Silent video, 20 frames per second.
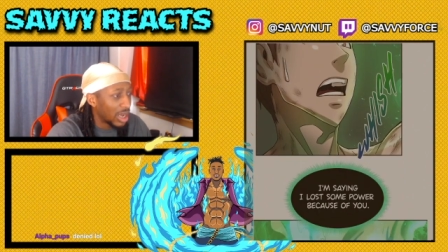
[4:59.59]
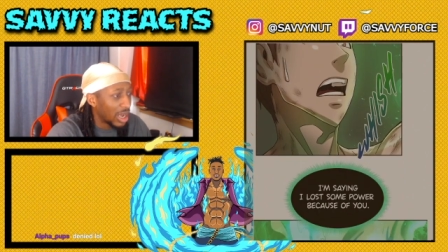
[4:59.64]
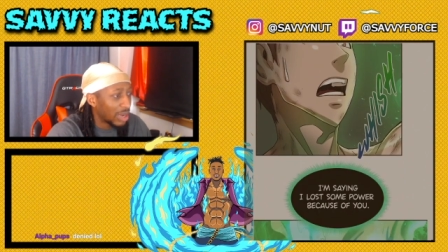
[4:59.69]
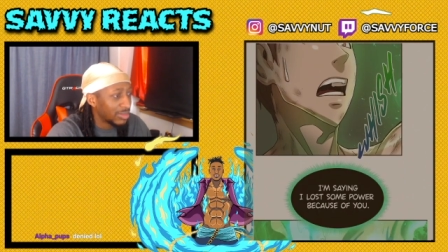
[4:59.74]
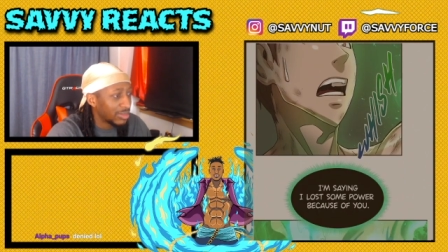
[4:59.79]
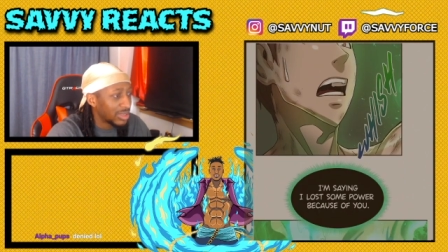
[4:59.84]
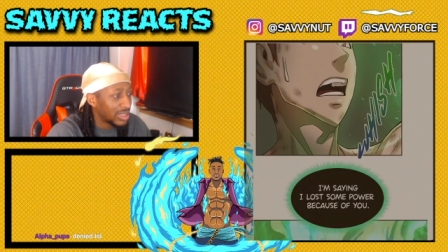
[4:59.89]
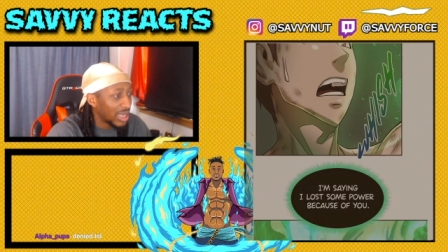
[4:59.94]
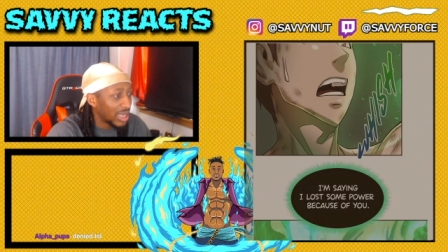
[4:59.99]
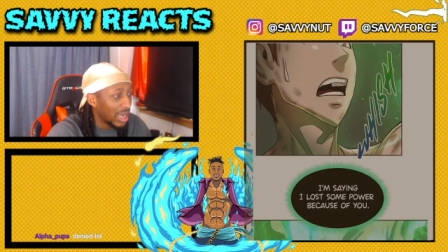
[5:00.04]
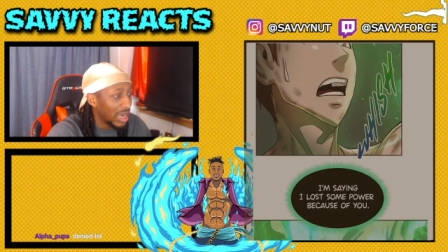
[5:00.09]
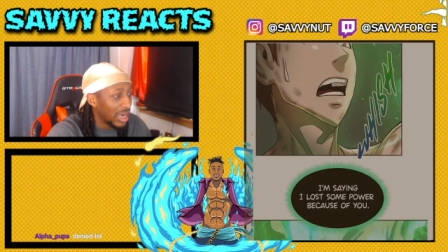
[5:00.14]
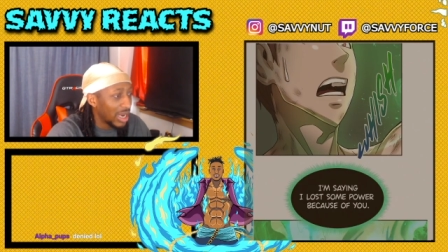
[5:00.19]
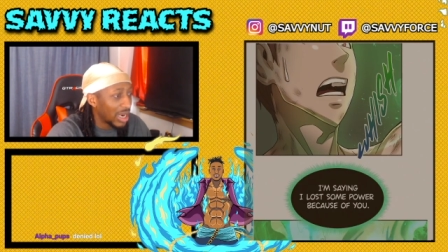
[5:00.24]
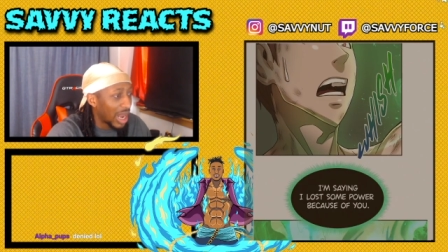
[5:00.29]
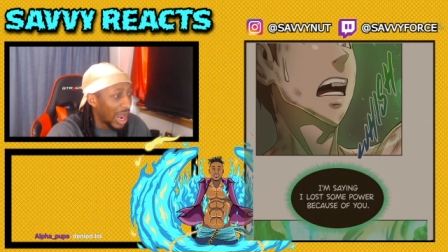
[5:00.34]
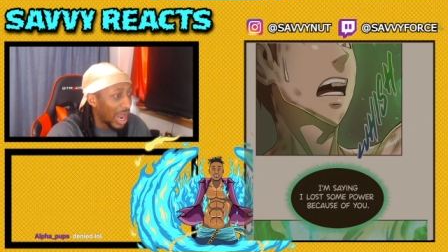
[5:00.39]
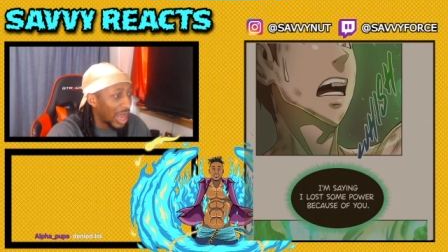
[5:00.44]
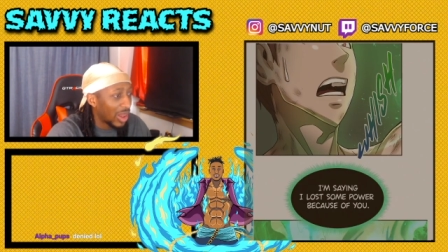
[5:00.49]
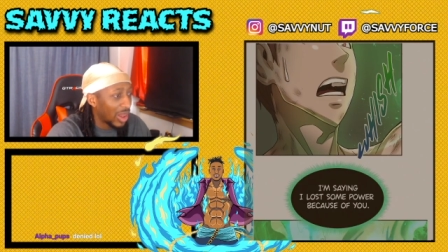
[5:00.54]
I'm
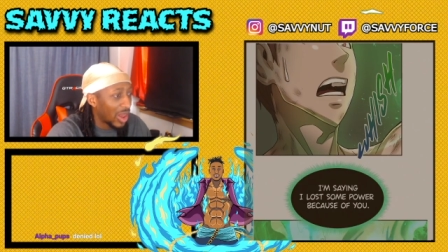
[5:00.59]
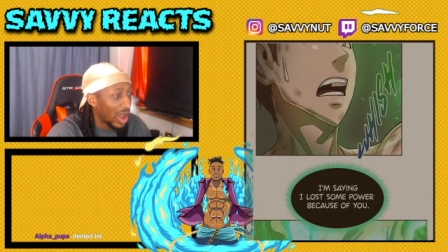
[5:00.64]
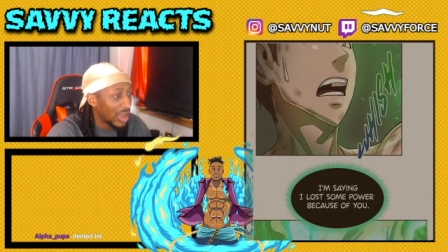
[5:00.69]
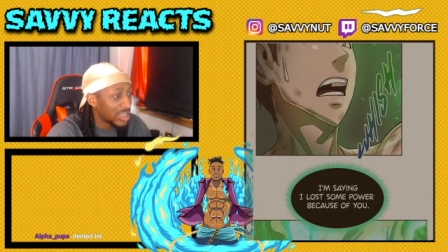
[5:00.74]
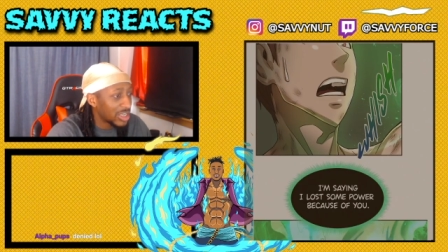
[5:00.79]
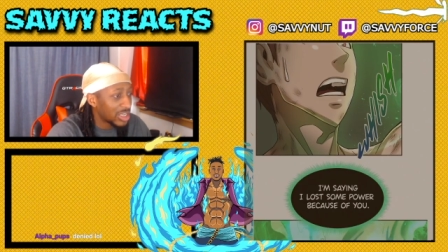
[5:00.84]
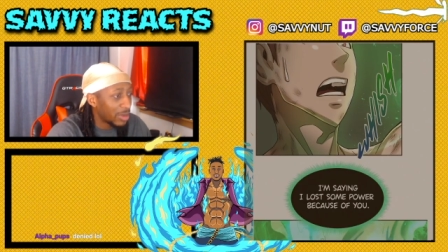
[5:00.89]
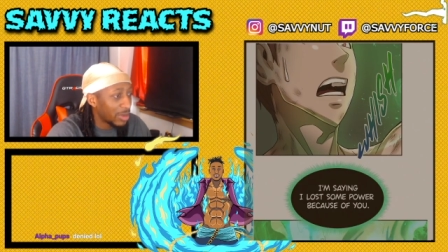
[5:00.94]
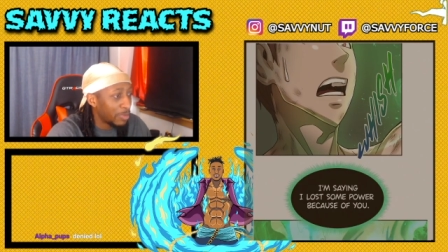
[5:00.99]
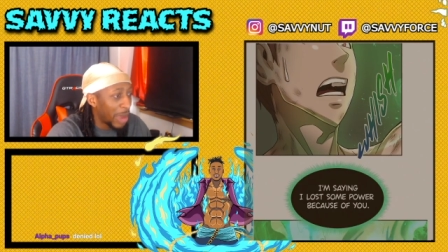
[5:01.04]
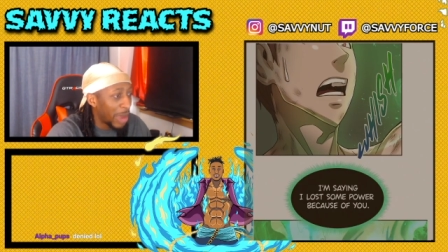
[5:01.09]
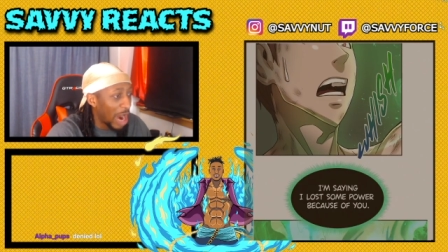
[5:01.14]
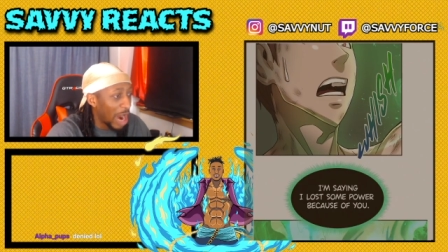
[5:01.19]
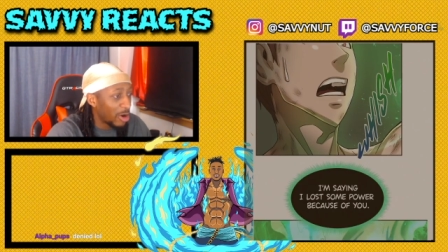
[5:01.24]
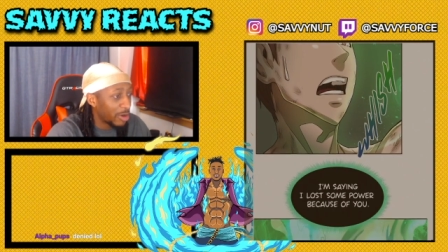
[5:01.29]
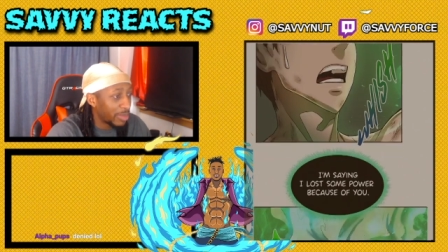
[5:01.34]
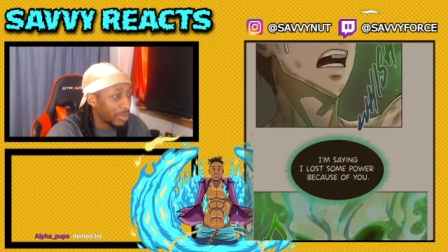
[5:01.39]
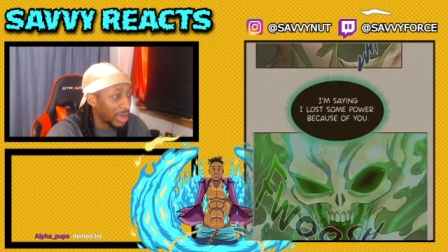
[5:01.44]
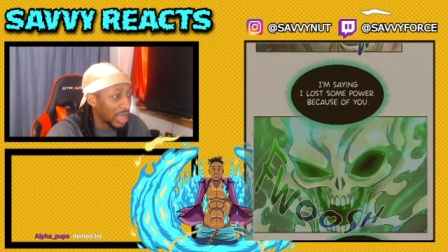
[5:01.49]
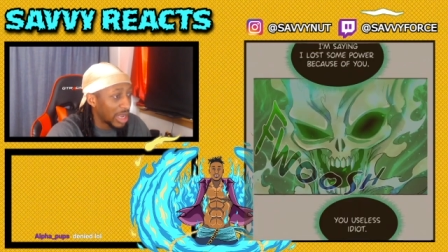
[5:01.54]
saying I lost some
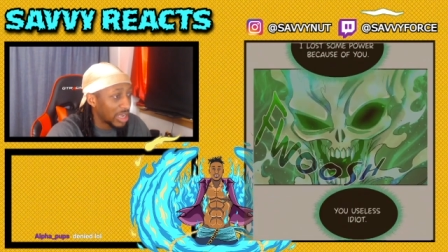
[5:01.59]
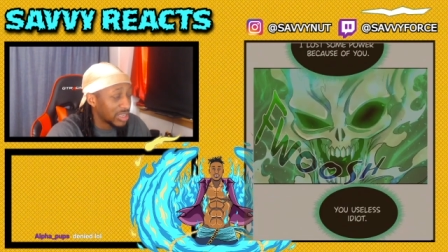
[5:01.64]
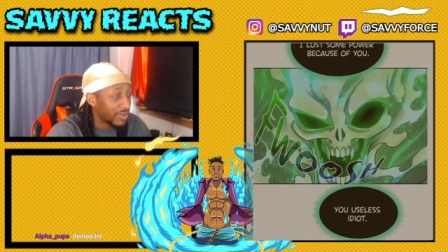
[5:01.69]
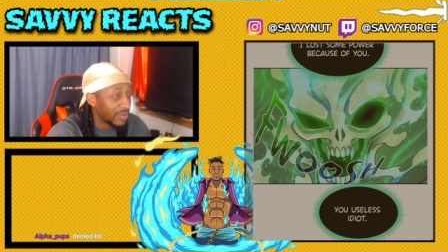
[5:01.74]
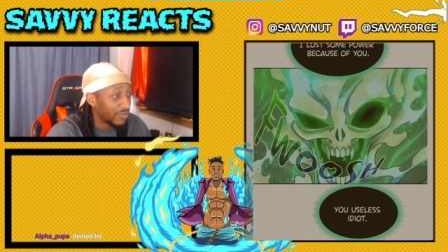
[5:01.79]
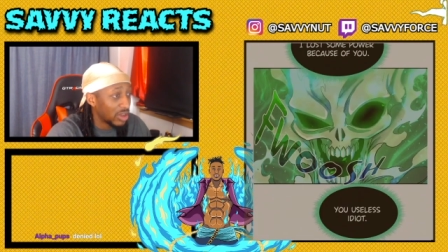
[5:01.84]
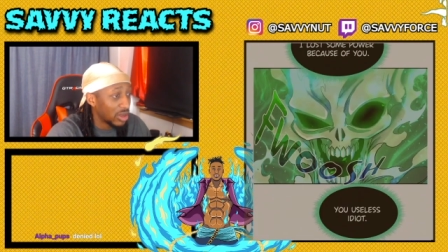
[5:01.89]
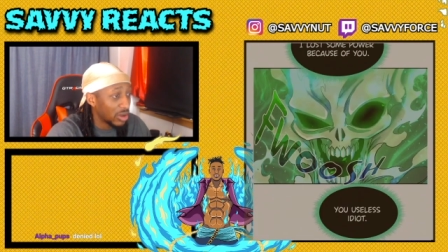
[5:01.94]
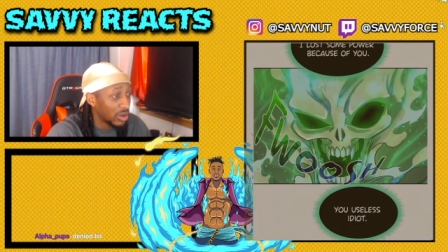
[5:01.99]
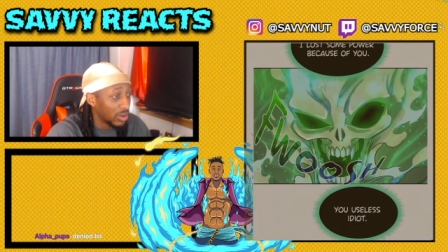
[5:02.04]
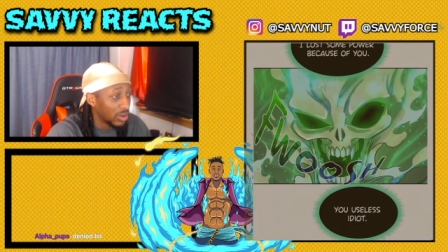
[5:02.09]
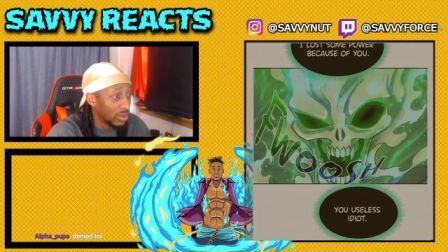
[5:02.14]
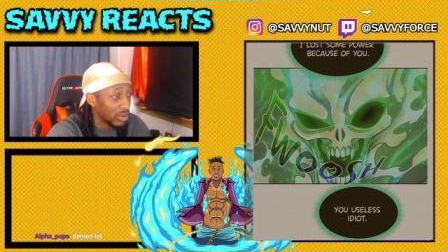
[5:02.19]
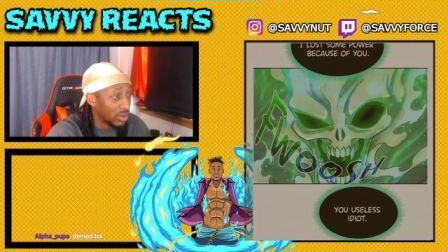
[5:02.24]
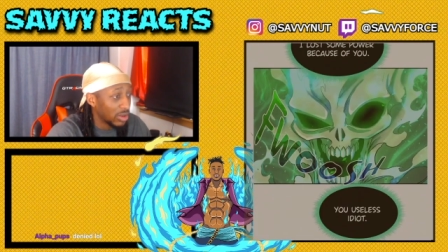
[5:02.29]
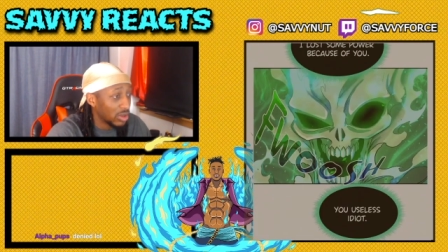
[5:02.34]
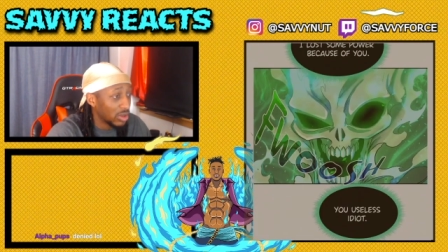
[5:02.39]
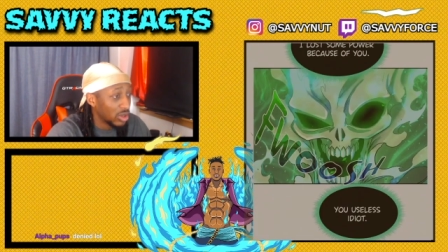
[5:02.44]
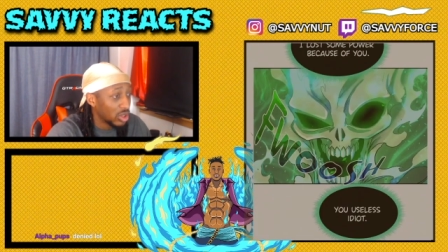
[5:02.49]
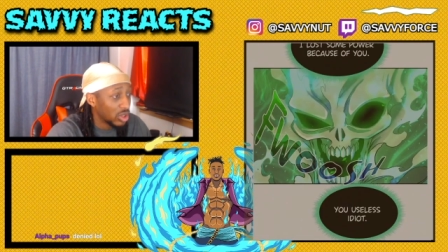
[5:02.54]
power because of you.
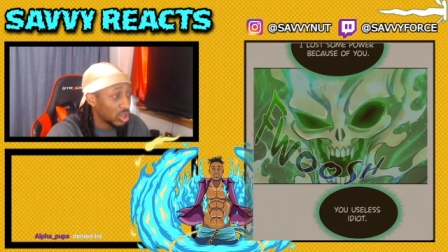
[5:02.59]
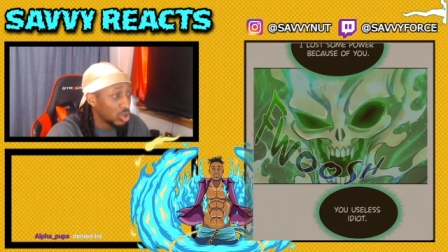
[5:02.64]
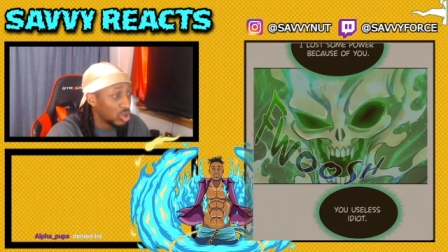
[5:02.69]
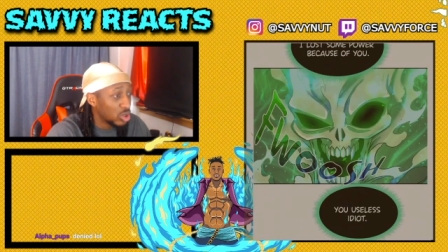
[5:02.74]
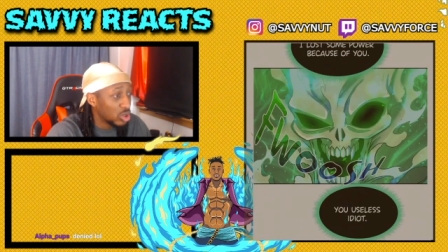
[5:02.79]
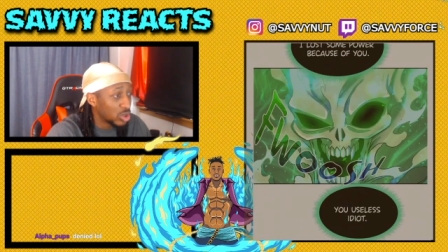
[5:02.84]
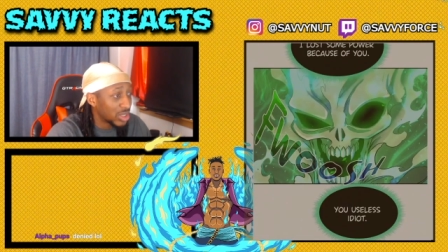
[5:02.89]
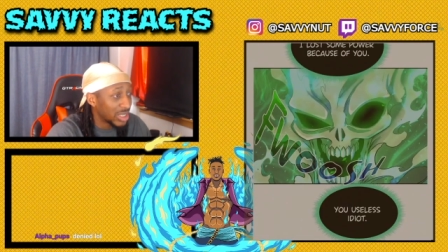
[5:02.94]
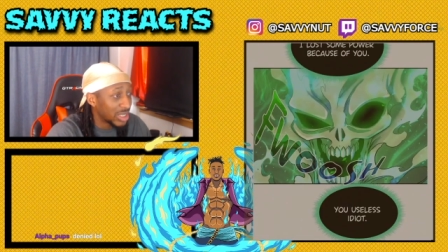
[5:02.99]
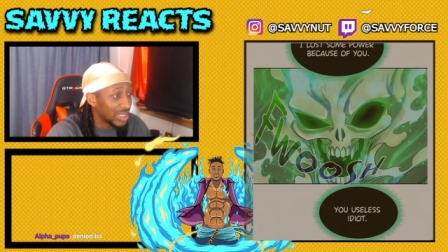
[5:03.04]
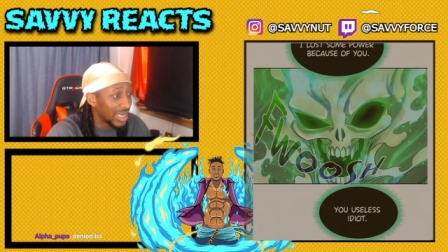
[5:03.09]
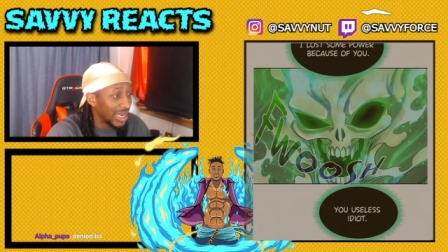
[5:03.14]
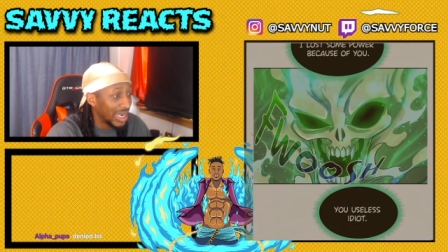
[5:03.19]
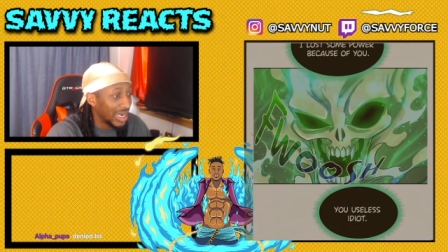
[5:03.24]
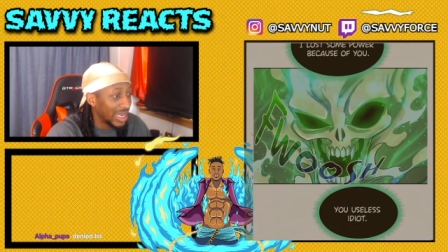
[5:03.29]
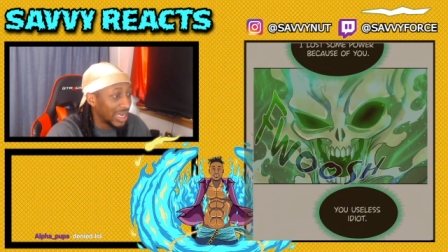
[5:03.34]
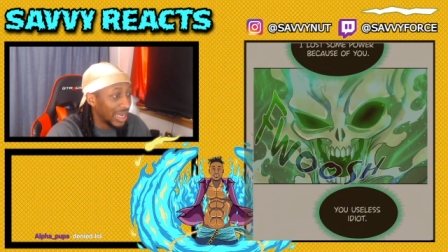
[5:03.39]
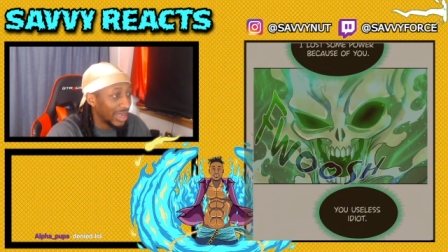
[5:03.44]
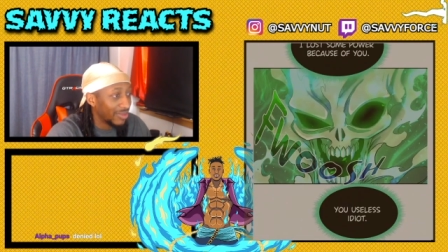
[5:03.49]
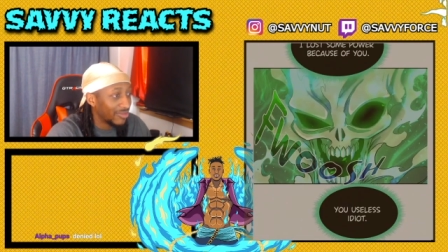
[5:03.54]
You useless
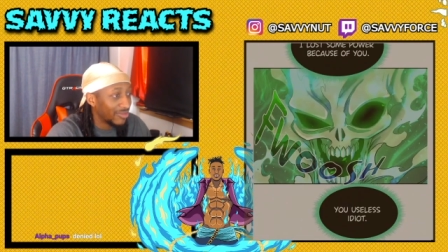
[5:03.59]
idiot.